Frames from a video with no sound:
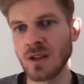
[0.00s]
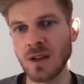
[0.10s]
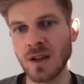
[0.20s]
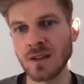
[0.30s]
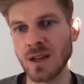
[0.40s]

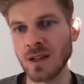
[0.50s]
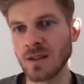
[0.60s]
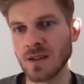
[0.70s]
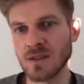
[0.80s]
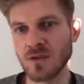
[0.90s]
and
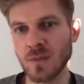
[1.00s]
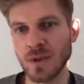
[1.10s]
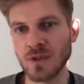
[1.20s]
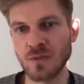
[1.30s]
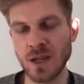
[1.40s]
thus
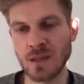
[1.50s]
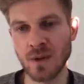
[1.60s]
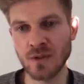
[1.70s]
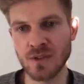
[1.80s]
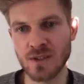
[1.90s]
dropping too many
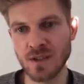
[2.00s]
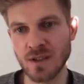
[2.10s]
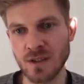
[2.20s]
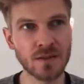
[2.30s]
modes.